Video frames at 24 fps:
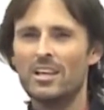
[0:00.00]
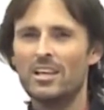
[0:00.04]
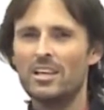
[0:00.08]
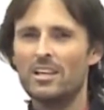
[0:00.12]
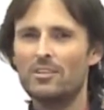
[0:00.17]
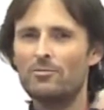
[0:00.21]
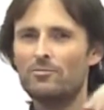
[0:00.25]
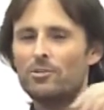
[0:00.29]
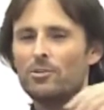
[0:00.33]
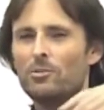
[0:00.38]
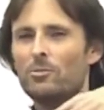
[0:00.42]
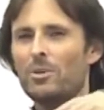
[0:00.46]

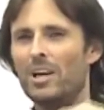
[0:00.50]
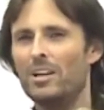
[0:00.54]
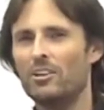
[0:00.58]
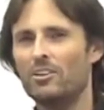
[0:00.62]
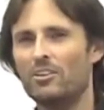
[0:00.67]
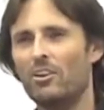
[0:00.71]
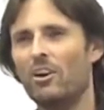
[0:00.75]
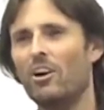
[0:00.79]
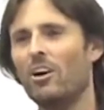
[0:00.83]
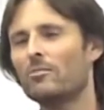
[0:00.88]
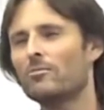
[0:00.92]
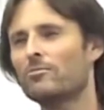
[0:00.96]
If you are
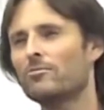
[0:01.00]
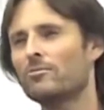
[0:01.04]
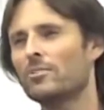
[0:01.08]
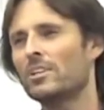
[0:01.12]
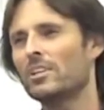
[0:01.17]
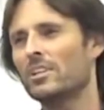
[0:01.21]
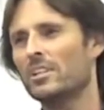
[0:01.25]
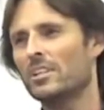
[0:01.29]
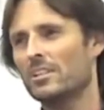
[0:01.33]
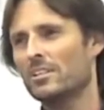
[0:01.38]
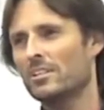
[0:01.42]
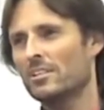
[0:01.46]
not
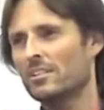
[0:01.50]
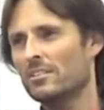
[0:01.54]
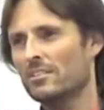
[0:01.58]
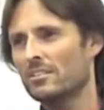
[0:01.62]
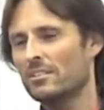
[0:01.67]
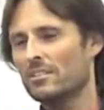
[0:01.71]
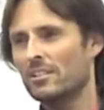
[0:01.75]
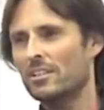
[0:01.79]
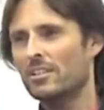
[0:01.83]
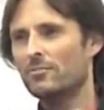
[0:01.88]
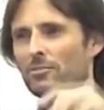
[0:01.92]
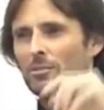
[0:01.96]
feeling it,
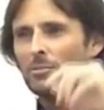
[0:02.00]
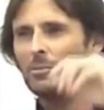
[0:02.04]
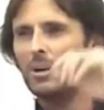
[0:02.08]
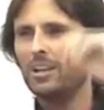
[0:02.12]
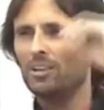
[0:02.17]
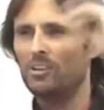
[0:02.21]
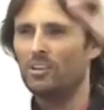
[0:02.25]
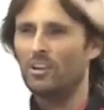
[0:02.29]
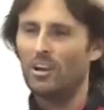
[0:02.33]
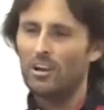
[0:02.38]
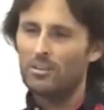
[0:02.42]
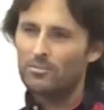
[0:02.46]
if you
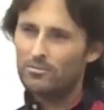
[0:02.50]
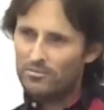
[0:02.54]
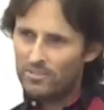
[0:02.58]
are not